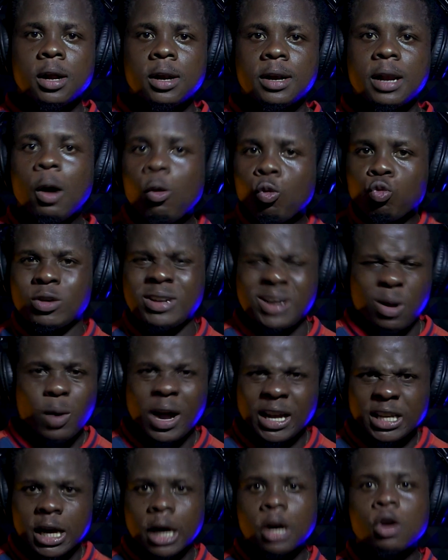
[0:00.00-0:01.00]
Now
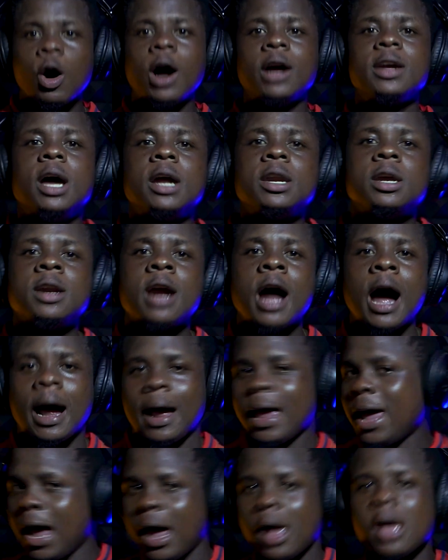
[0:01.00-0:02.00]
why you know why you know?
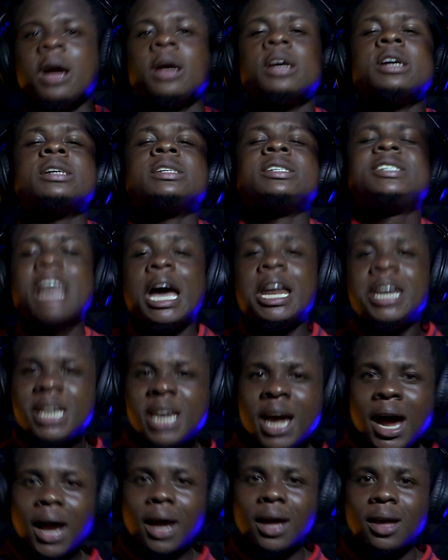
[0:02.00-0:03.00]
Hey,
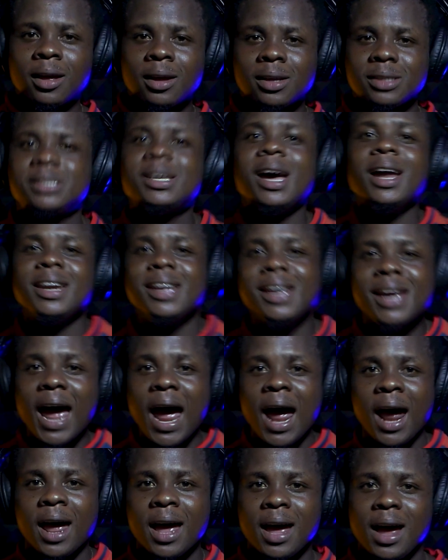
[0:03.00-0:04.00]
genie. Genie,
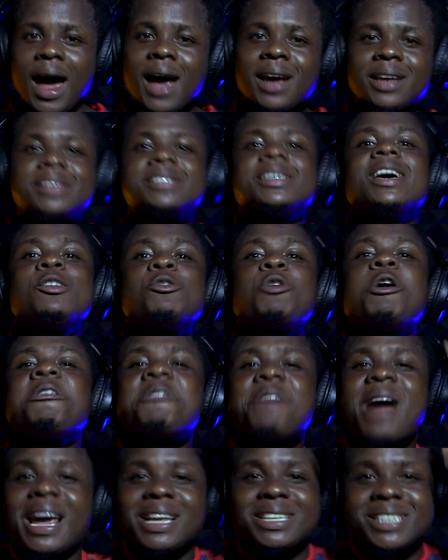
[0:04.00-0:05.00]
ah, he said,
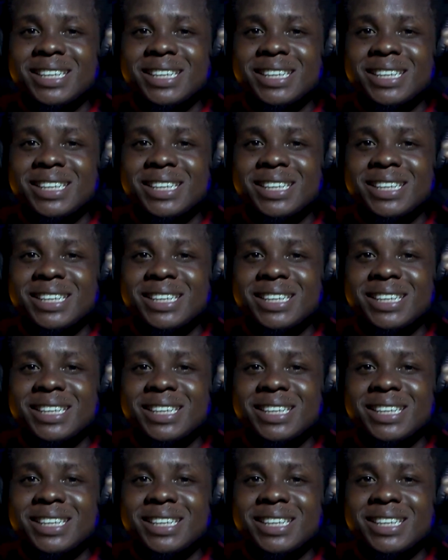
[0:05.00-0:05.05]
what rise?